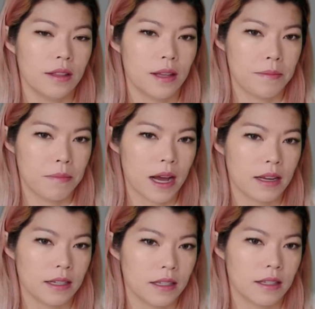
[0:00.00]
then
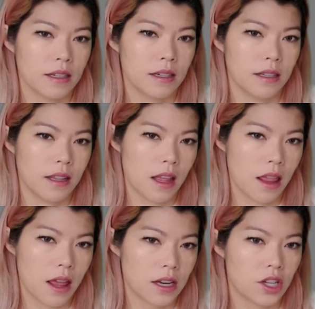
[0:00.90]
minus
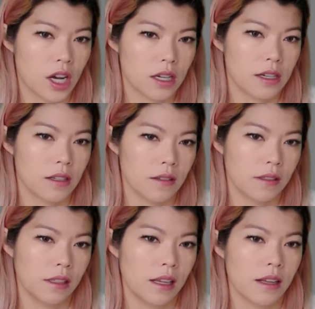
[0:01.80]
that chunk.
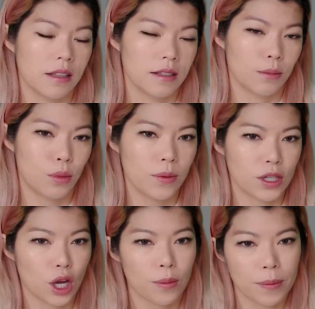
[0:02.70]
Pretty
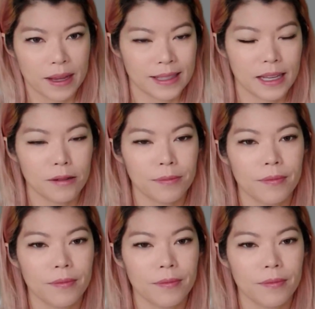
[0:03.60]
much copy paste it.